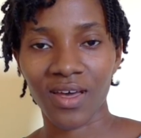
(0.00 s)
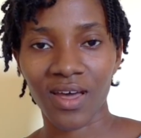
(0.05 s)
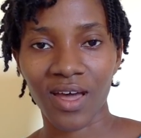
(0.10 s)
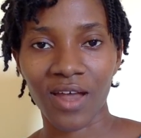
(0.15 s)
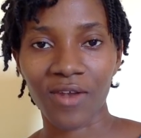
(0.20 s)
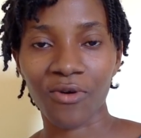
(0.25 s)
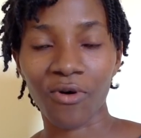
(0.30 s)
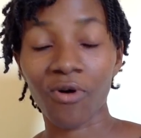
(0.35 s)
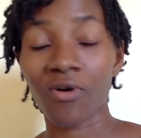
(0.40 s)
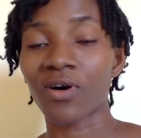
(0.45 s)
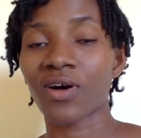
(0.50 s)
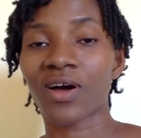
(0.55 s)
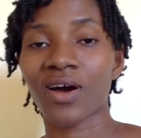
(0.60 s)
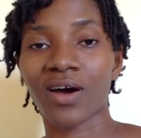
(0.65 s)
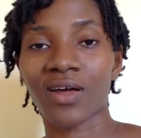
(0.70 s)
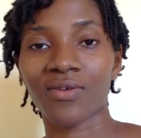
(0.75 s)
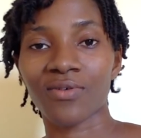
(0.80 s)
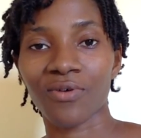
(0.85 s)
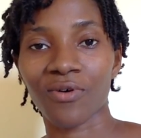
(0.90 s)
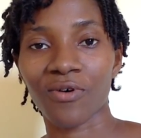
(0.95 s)
an
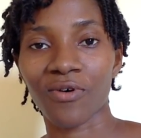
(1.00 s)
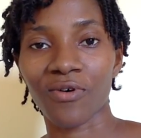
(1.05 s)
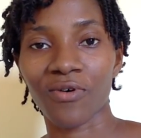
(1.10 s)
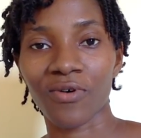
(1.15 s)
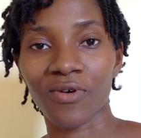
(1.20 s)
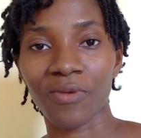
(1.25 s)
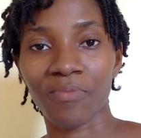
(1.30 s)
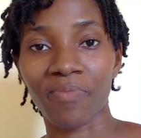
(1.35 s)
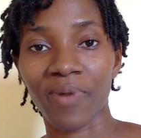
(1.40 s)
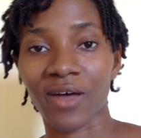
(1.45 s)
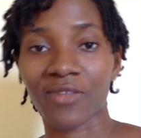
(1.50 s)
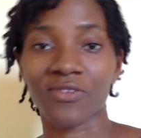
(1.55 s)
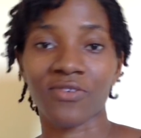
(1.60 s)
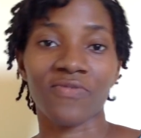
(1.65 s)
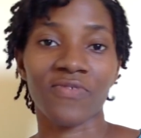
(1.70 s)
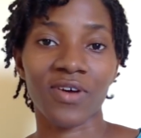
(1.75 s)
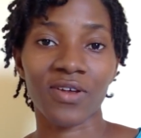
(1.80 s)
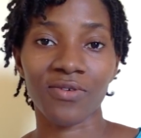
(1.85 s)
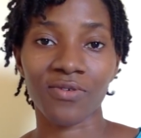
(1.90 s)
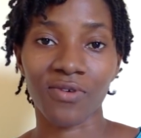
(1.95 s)
organ or a part
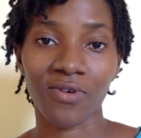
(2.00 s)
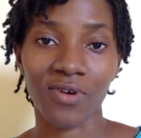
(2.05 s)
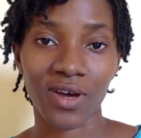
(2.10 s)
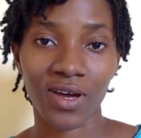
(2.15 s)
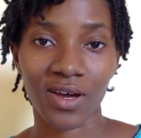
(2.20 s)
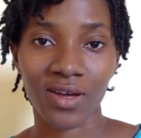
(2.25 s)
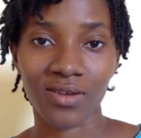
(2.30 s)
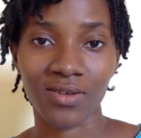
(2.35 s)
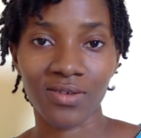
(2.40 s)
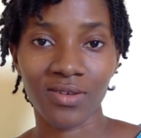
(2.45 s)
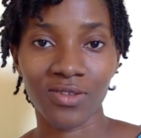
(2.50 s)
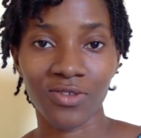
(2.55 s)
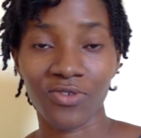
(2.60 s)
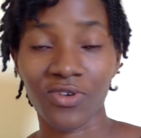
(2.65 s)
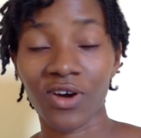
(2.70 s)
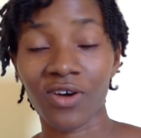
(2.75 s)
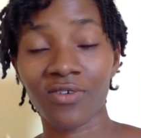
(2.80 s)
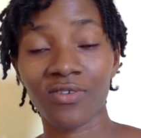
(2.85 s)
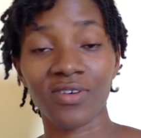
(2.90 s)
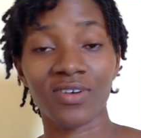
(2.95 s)
of an organ.
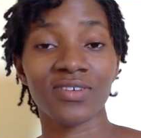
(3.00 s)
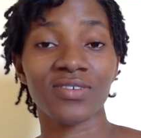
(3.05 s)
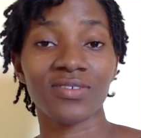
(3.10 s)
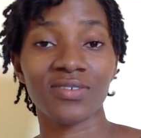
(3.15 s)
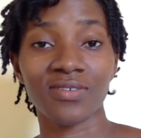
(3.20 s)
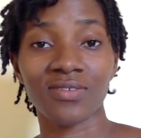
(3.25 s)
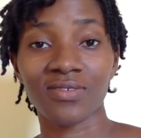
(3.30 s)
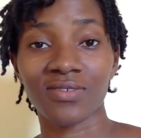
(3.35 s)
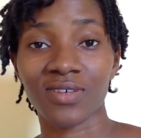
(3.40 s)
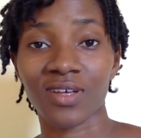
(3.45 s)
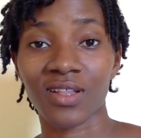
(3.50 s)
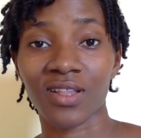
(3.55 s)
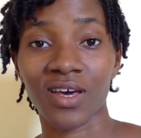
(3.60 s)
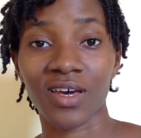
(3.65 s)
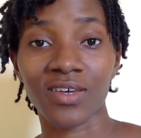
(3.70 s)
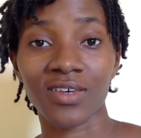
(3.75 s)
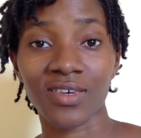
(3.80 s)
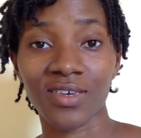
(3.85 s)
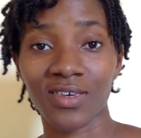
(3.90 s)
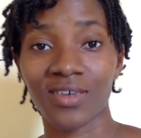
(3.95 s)
Neural crest cells are
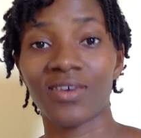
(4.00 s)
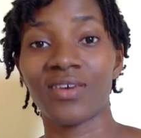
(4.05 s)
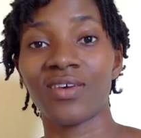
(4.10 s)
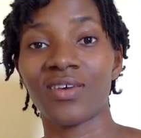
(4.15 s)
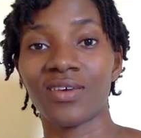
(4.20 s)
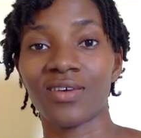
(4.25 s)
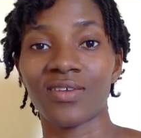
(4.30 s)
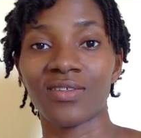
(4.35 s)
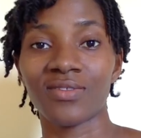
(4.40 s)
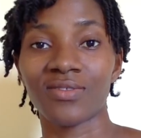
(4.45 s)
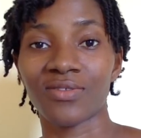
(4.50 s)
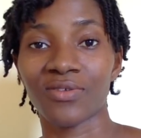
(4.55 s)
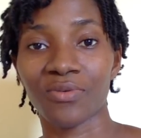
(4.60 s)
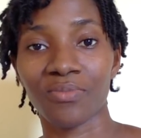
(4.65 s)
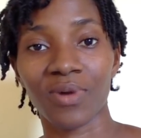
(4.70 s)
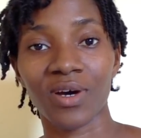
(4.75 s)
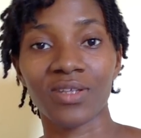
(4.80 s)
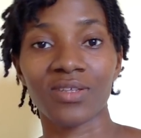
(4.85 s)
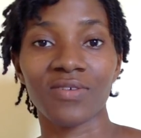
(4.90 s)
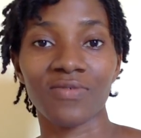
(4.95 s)
like key in
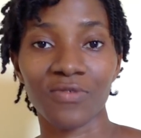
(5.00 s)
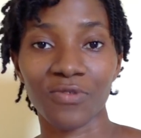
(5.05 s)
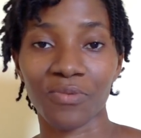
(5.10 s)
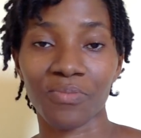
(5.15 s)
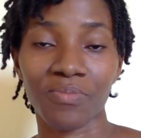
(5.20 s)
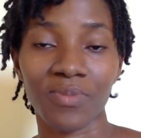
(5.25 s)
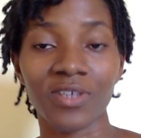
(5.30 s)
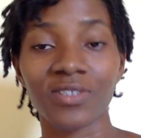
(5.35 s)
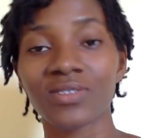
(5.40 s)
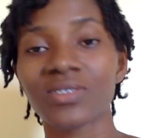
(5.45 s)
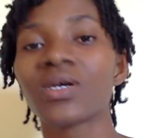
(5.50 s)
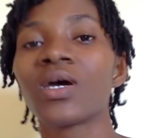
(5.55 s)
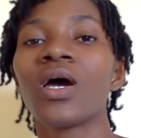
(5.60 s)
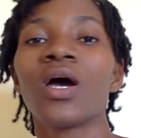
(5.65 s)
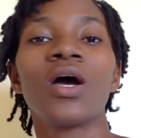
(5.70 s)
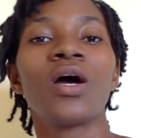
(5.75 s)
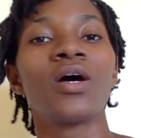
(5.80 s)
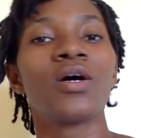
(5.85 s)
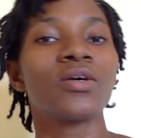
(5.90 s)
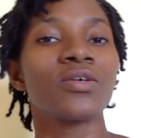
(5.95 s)
human development.
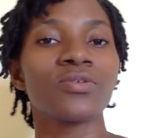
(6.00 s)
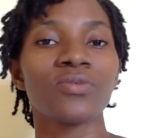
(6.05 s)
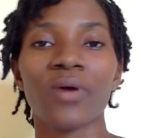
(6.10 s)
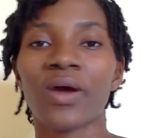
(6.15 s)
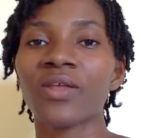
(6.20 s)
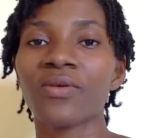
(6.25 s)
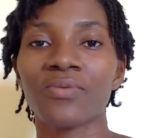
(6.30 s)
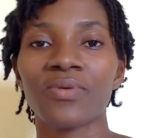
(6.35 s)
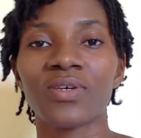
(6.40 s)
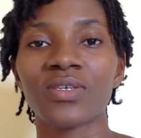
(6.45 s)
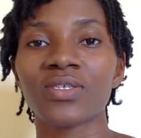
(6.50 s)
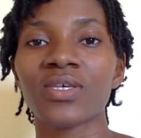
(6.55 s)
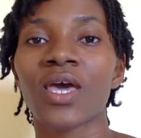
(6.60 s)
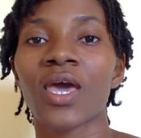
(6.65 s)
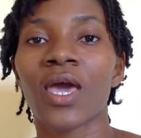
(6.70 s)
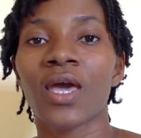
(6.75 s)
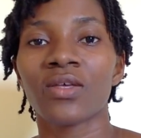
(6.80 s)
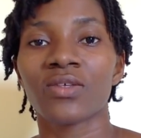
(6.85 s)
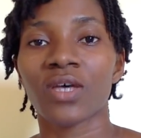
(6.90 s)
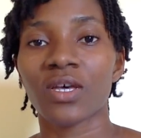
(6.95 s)
So anyways,
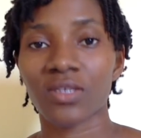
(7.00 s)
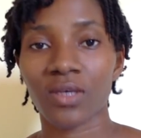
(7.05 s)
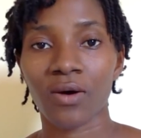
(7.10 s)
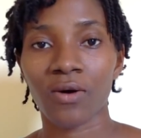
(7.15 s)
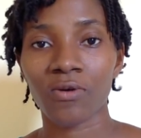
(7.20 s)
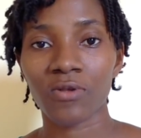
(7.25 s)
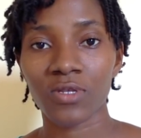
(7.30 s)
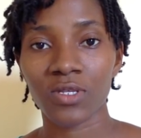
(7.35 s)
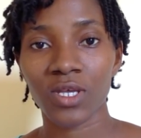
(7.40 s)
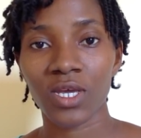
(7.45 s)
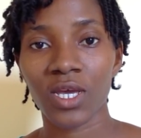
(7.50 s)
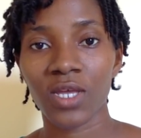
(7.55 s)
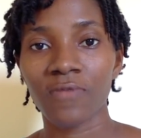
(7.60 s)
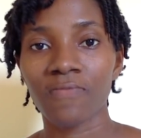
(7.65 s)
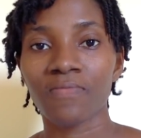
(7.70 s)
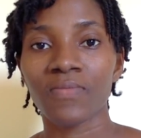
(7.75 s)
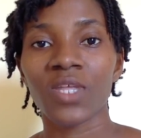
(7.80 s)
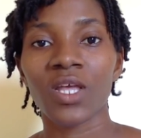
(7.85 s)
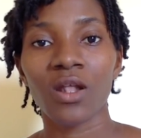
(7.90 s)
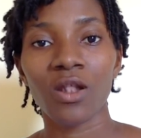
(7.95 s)
so as I was
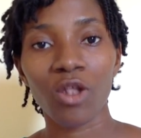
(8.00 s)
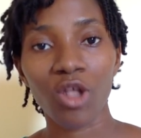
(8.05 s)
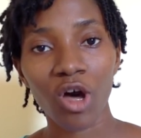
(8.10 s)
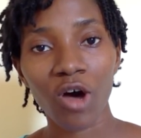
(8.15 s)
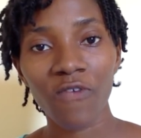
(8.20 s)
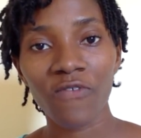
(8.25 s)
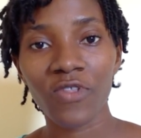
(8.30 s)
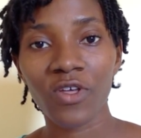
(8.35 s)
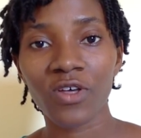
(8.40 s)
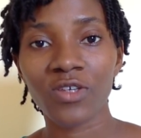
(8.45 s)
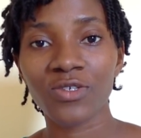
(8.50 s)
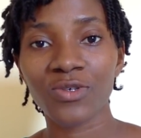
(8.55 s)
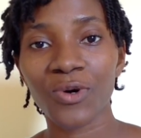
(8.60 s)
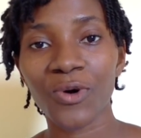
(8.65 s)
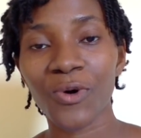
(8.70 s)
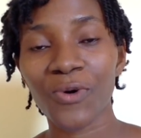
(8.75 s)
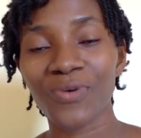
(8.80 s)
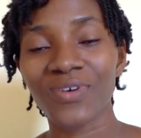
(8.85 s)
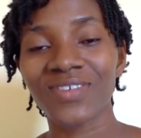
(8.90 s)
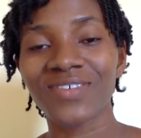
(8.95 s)
saying, love doesn't
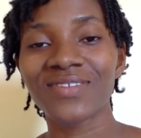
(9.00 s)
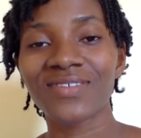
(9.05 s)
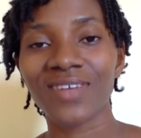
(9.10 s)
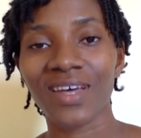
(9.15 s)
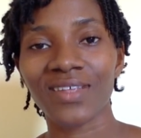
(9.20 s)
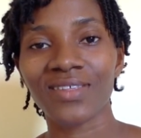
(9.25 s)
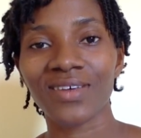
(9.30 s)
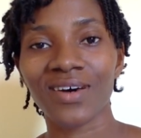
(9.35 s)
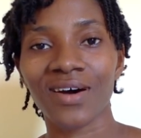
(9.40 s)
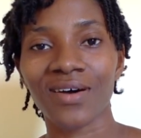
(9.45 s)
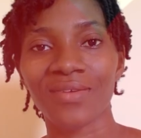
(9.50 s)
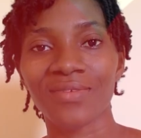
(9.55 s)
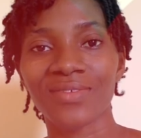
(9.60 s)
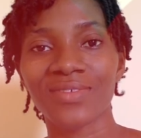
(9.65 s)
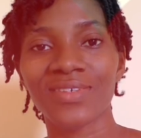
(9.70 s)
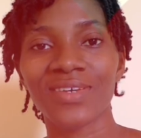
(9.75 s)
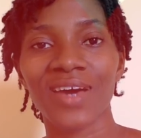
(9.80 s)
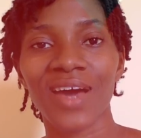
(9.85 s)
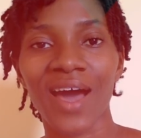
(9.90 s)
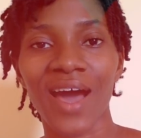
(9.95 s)
always start
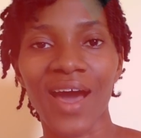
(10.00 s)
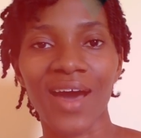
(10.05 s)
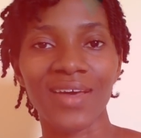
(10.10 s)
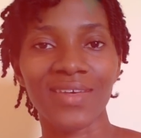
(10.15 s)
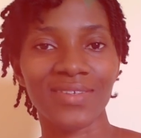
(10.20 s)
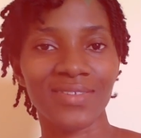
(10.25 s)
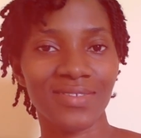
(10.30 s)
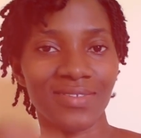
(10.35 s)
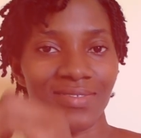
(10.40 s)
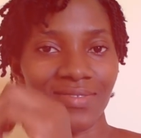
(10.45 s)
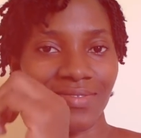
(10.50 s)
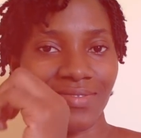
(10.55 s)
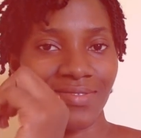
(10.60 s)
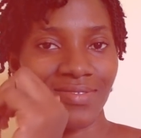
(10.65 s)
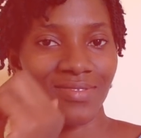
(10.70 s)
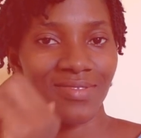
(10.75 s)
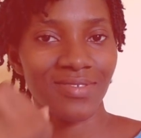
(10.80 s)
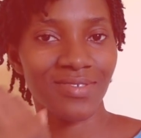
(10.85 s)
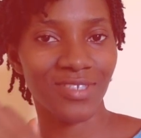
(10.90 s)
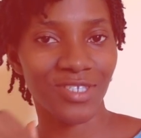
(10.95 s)
out as
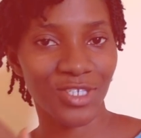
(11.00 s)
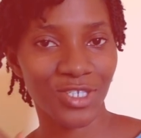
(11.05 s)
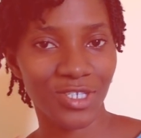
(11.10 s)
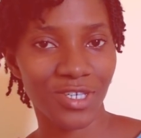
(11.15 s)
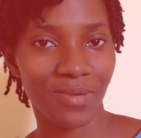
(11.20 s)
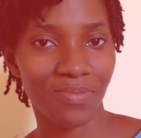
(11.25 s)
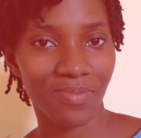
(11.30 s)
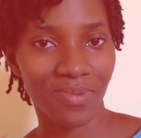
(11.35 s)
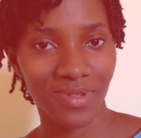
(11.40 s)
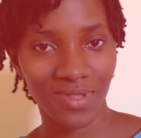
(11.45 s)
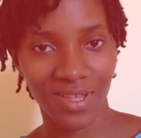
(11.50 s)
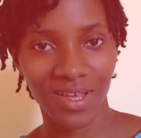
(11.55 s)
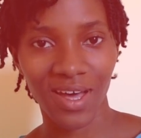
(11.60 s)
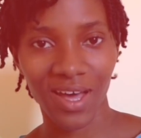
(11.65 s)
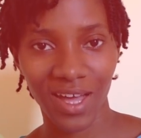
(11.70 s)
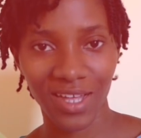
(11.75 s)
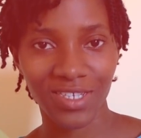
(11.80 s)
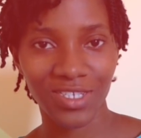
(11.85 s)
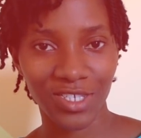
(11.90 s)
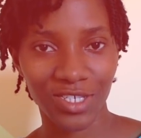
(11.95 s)
the
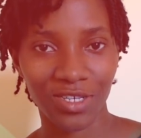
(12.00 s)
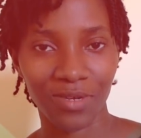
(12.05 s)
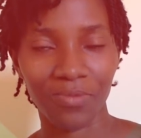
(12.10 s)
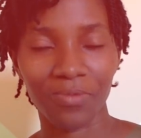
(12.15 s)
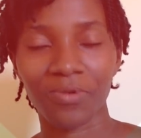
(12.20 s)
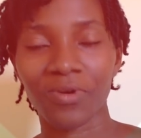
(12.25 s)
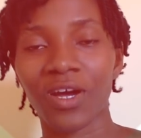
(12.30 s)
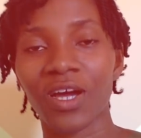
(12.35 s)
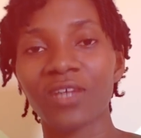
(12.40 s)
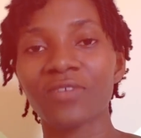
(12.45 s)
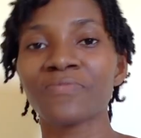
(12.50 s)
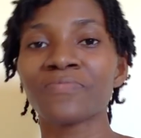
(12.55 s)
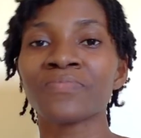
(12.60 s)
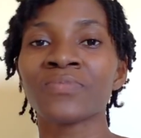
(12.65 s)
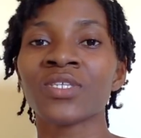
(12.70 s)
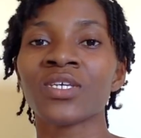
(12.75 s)
heart shape, right?